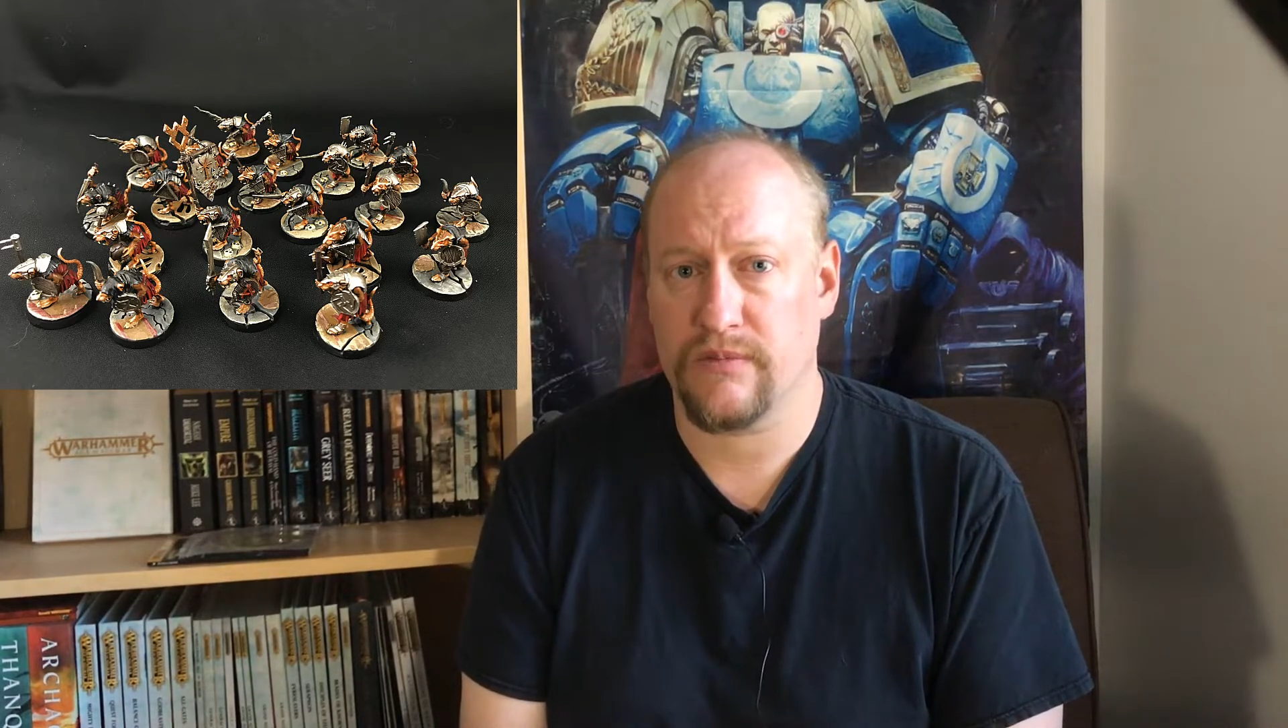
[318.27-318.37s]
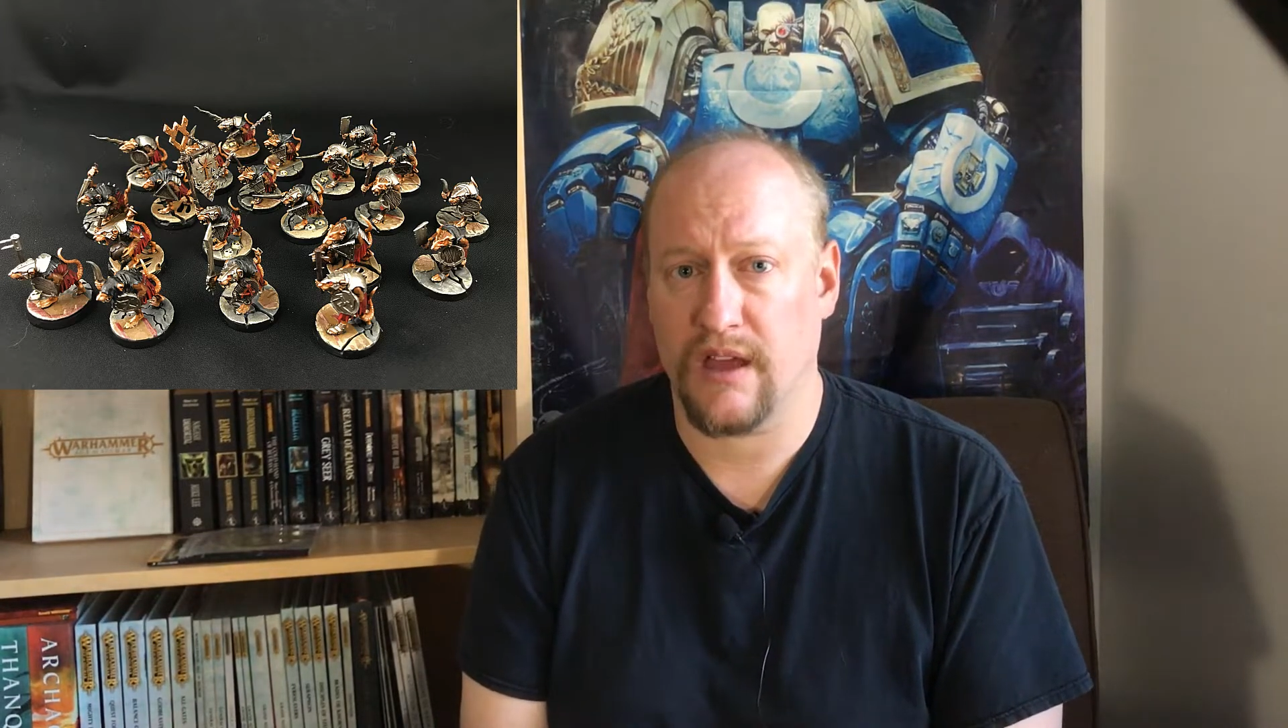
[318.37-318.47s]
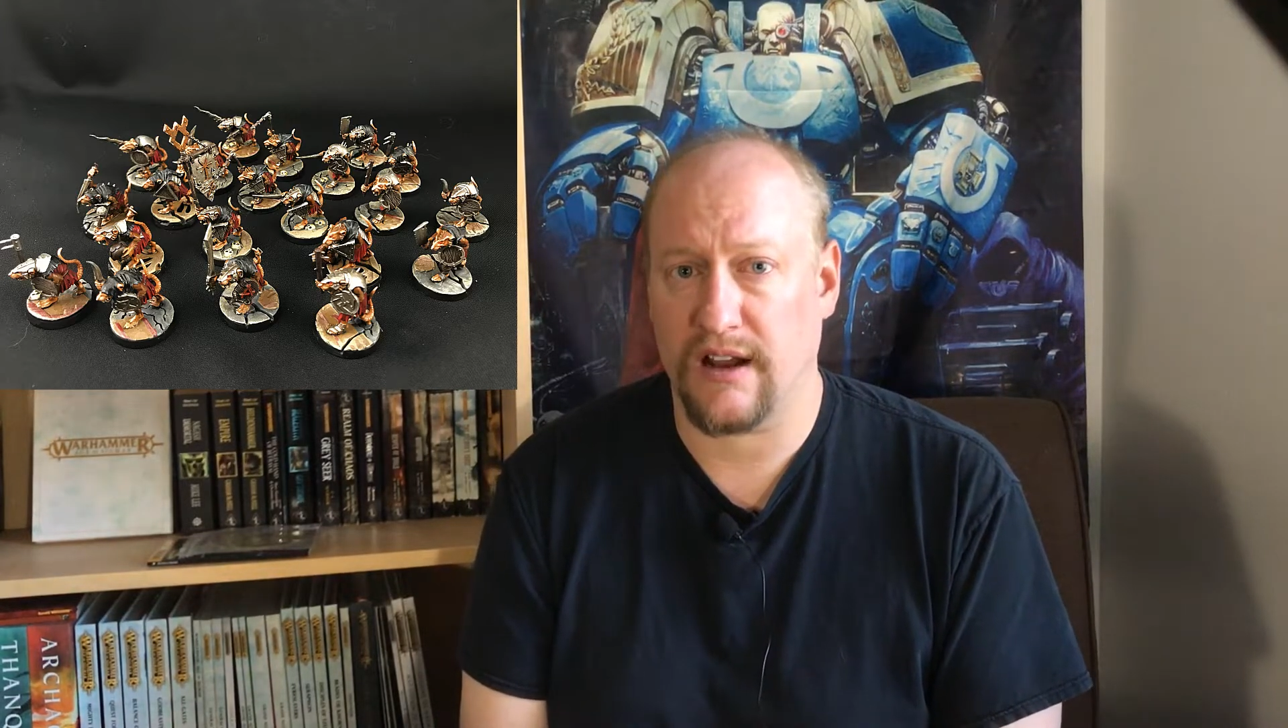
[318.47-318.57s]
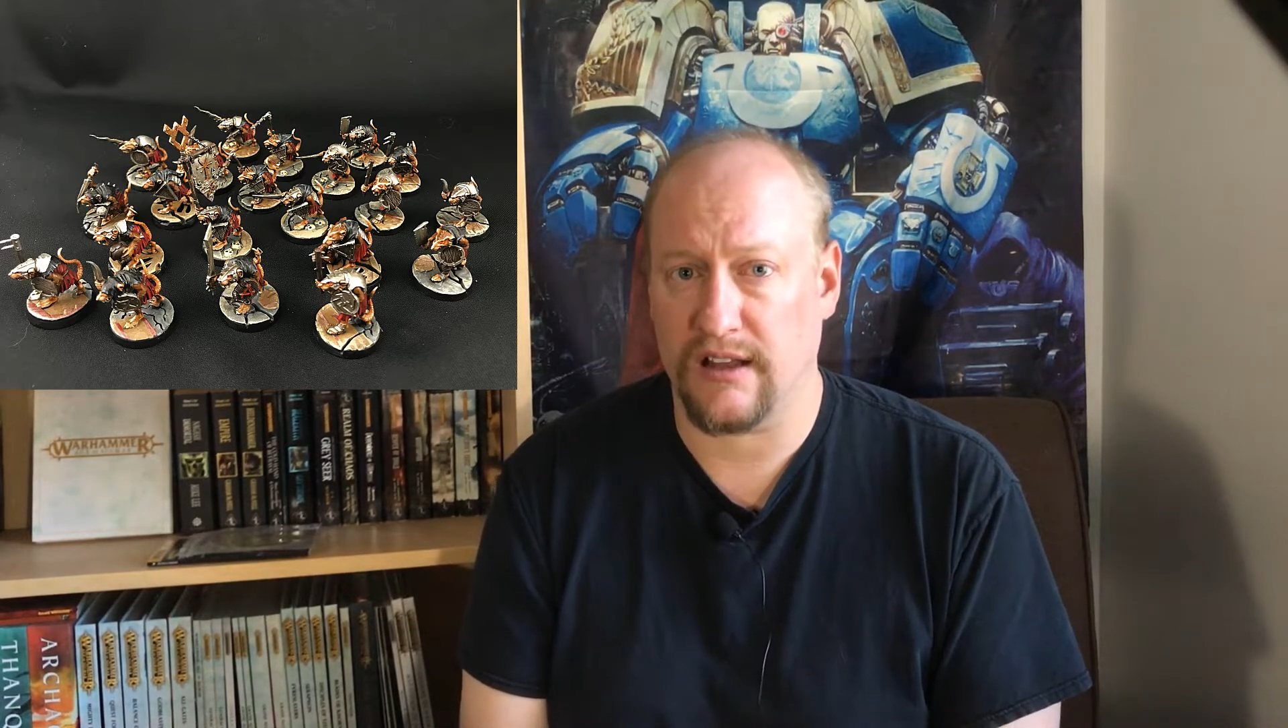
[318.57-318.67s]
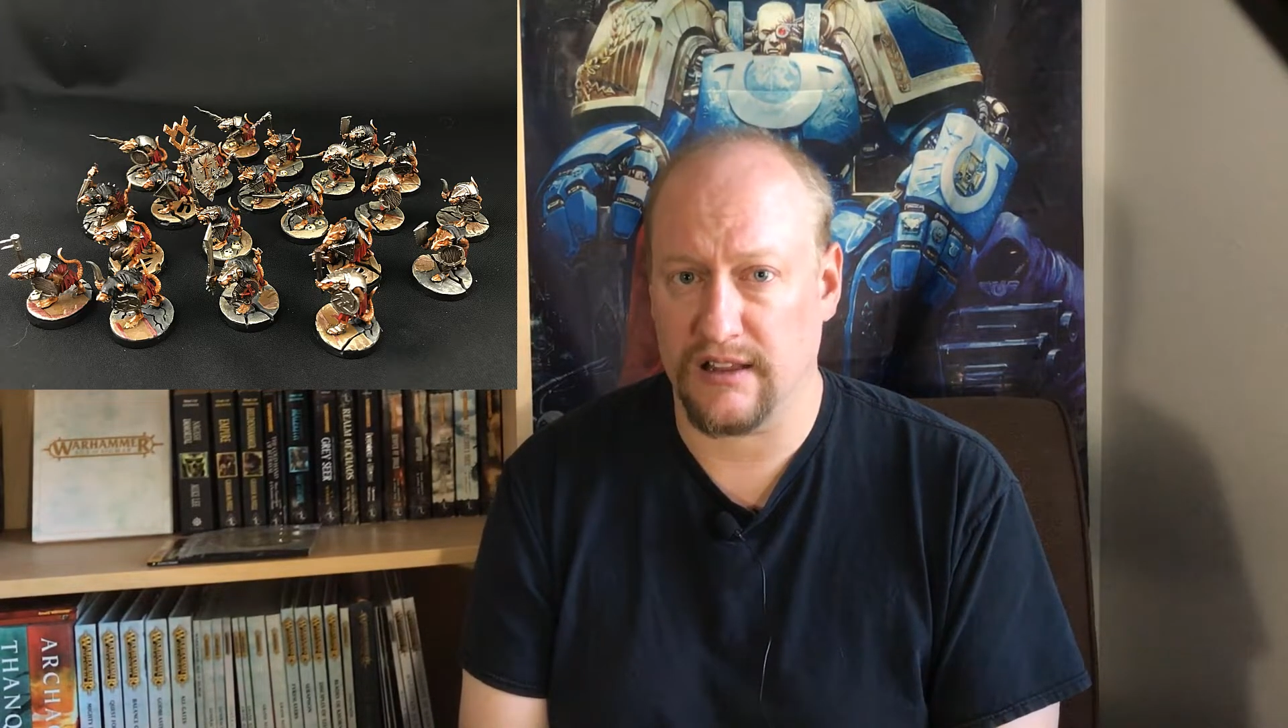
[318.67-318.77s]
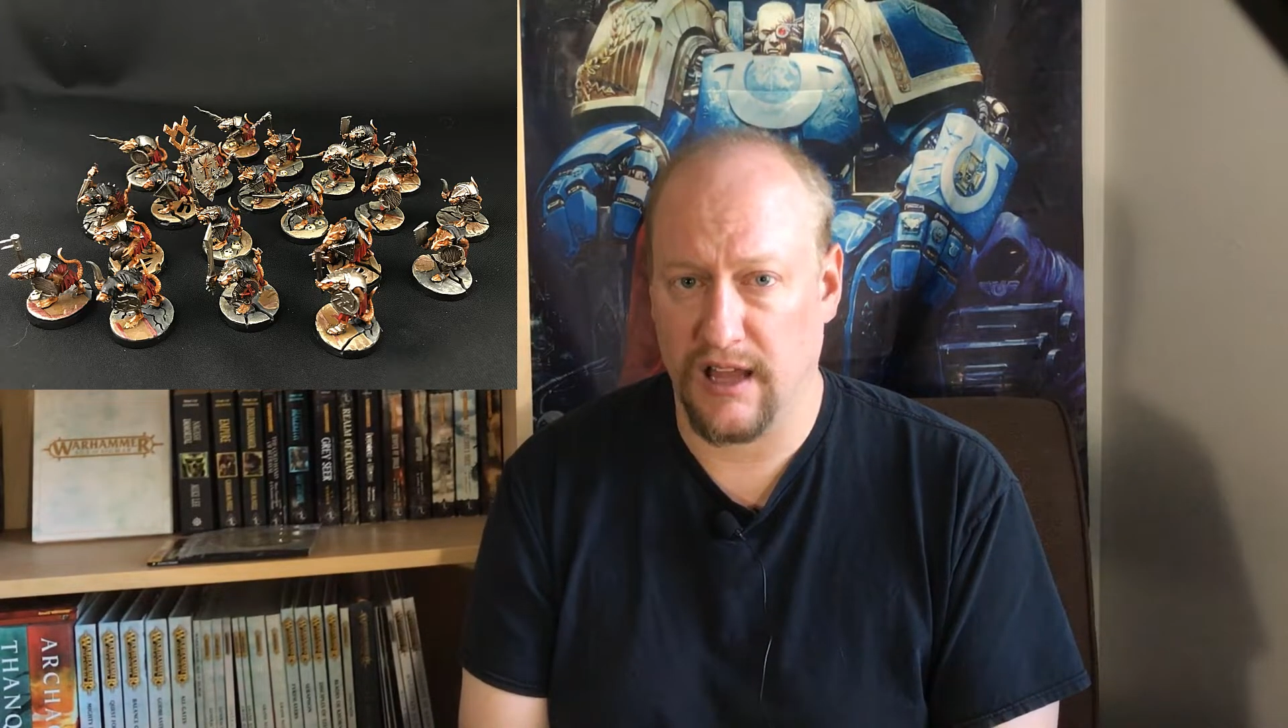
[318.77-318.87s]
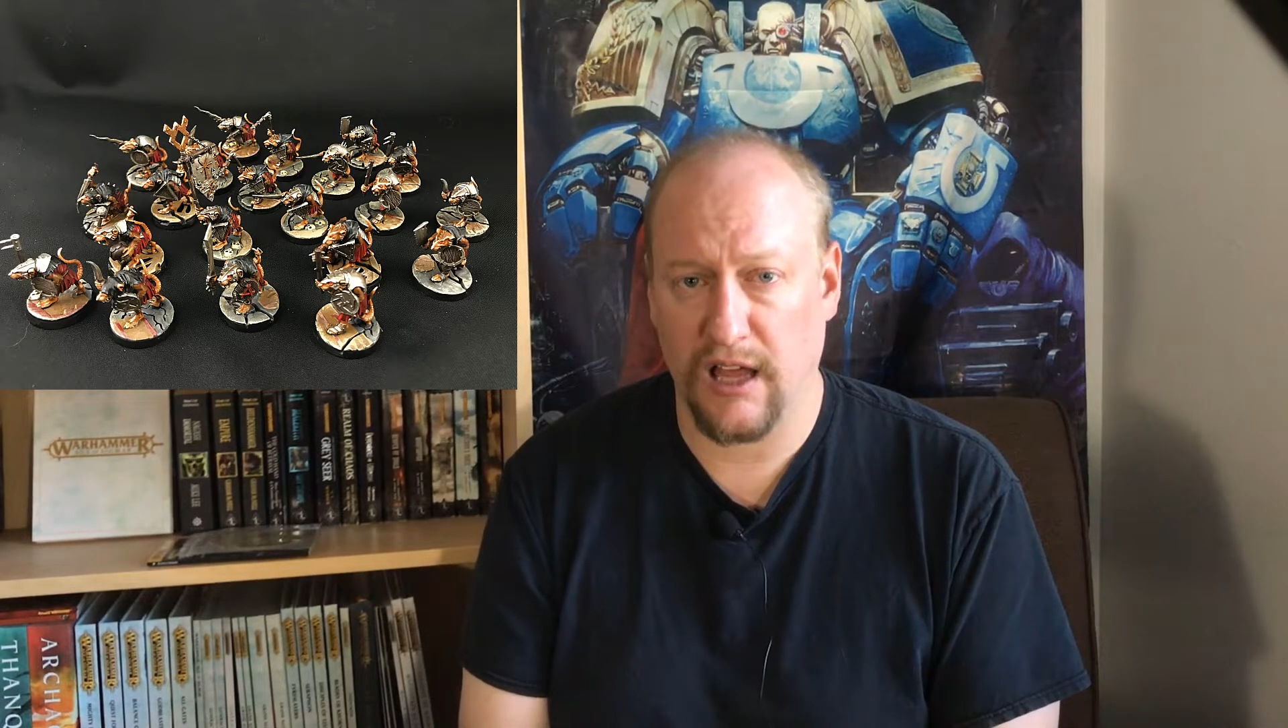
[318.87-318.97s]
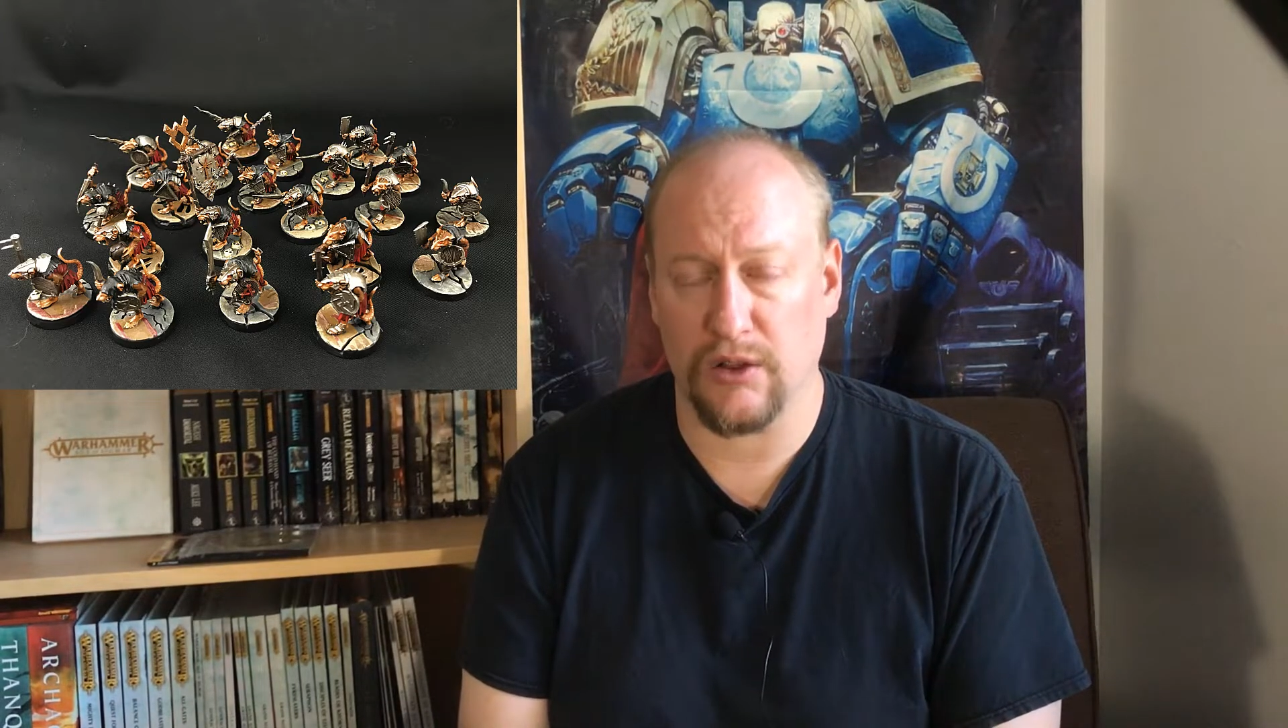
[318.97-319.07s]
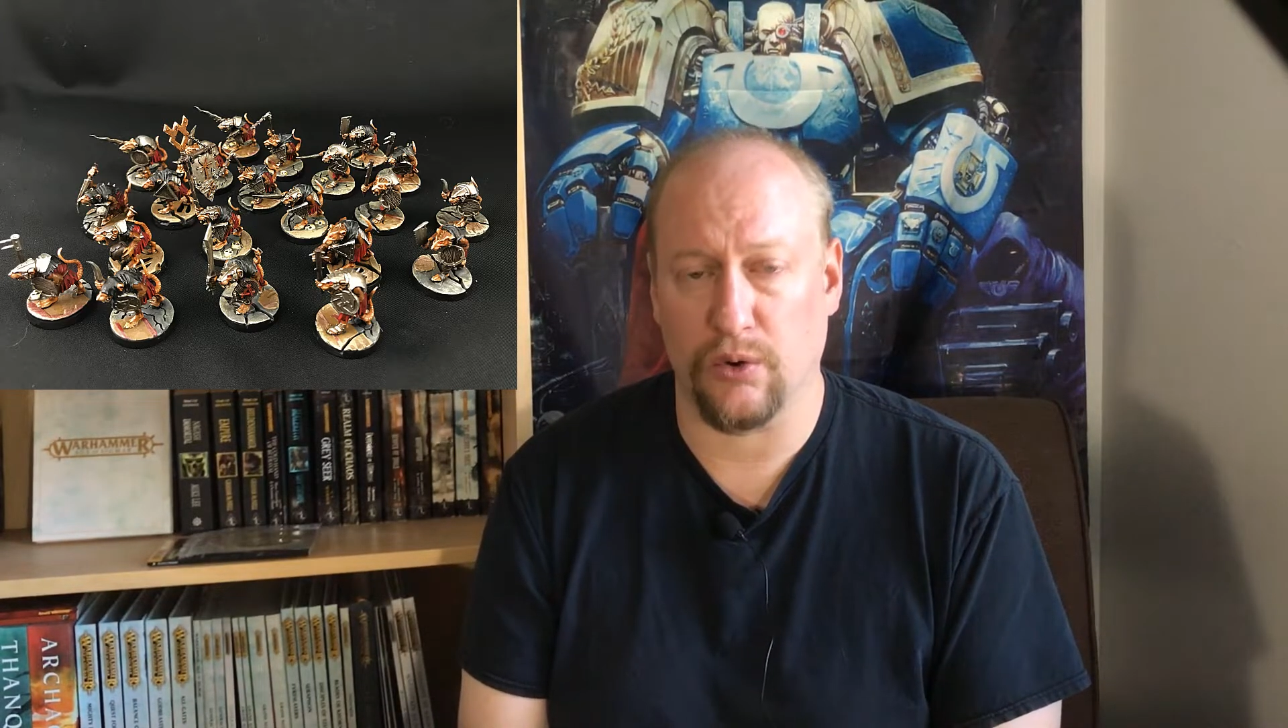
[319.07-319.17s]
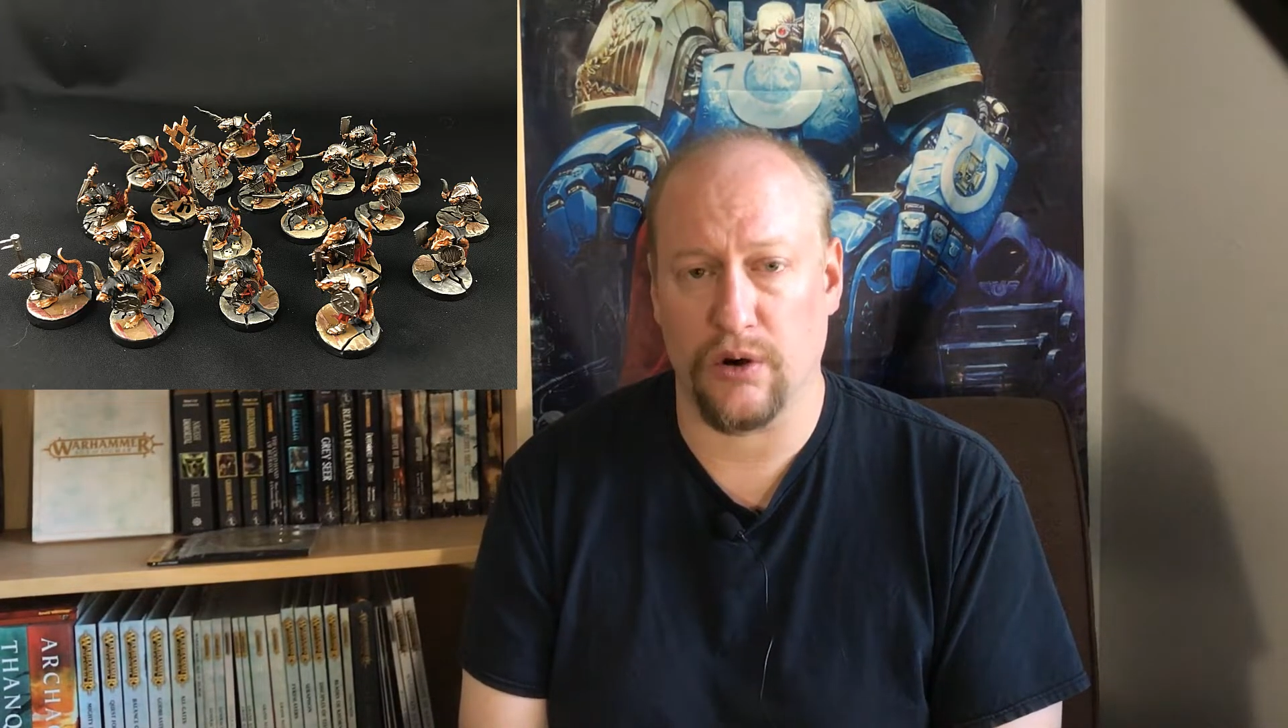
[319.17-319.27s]
a
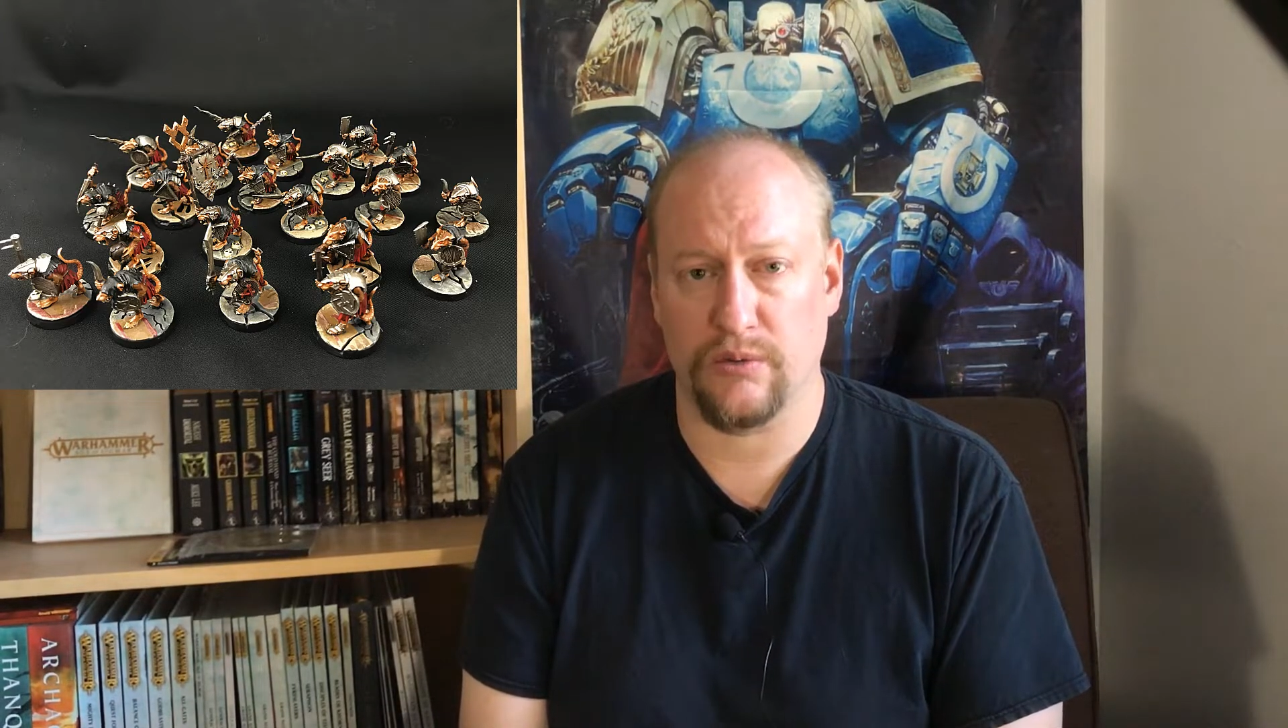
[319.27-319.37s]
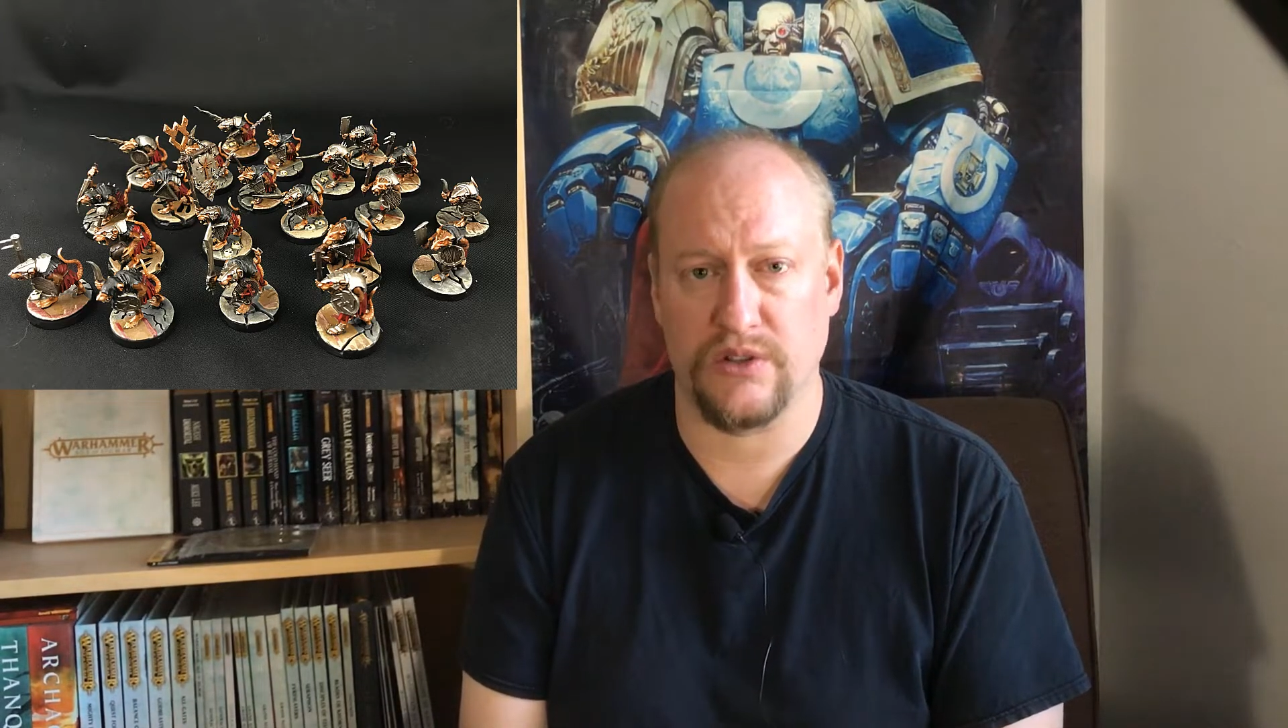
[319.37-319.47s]
Claw Lord,